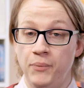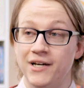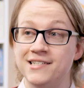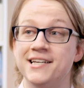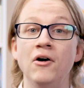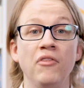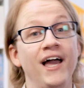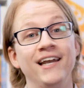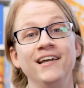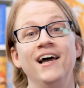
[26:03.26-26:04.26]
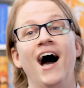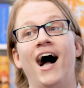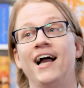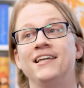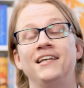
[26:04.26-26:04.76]
But until then,
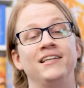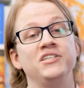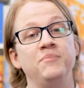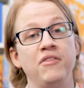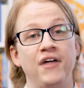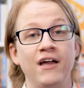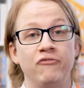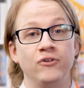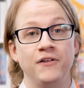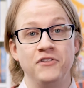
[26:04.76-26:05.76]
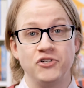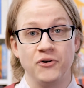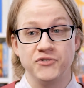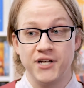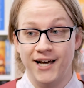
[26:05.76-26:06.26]
I can at least be thankful in the
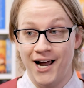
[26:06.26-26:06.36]
shows that